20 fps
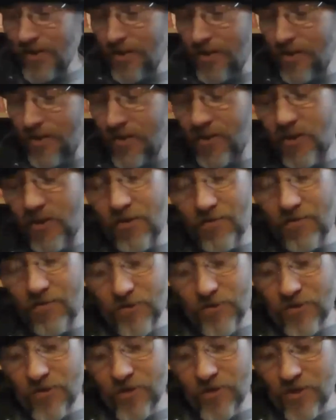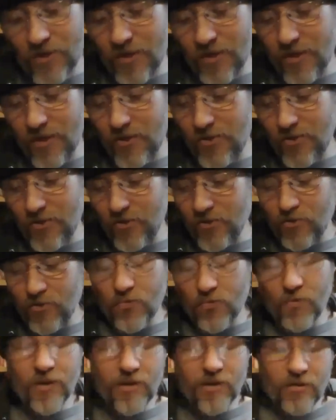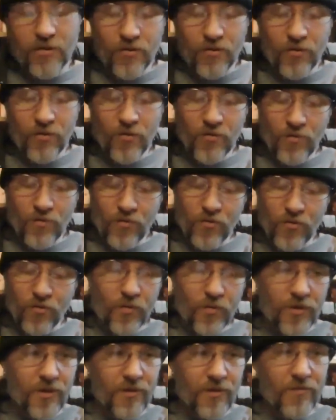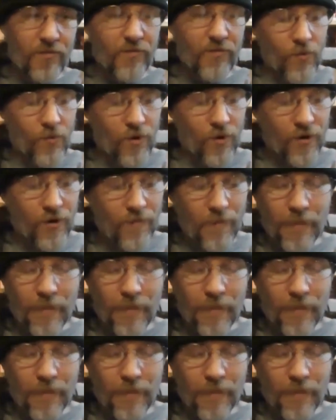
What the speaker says: This covers issues 22 through 24.